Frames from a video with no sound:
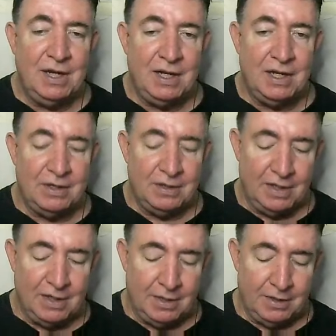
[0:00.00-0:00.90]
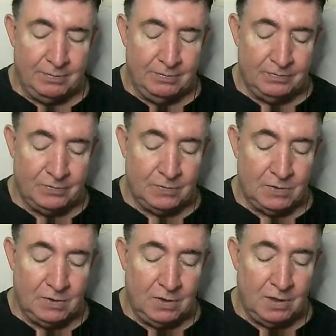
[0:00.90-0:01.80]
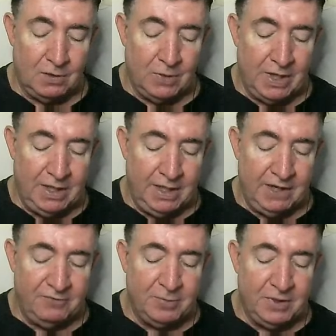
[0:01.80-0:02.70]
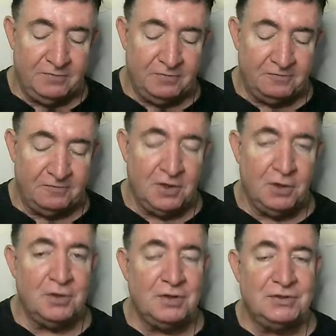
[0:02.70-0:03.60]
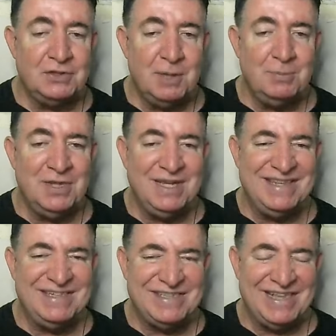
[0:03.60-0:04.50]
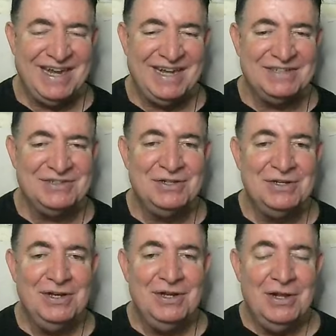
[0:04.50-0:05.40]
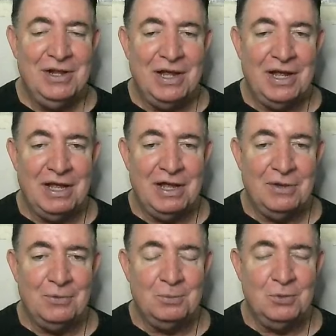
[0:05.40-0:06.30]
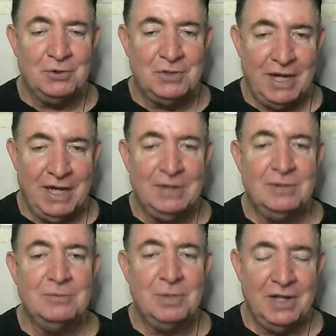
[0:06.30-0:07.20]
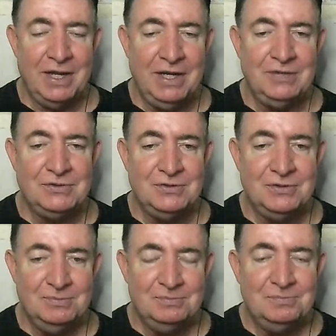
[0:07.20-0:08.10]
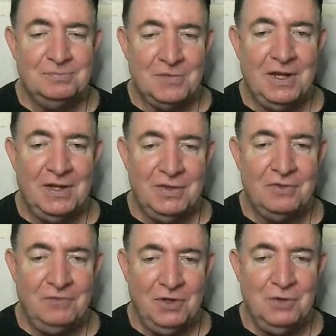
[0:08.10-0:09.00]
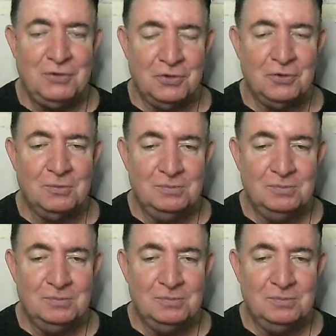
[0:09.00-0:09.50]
and um, already have been fulfilled, and some of these things uh, will take place in the future,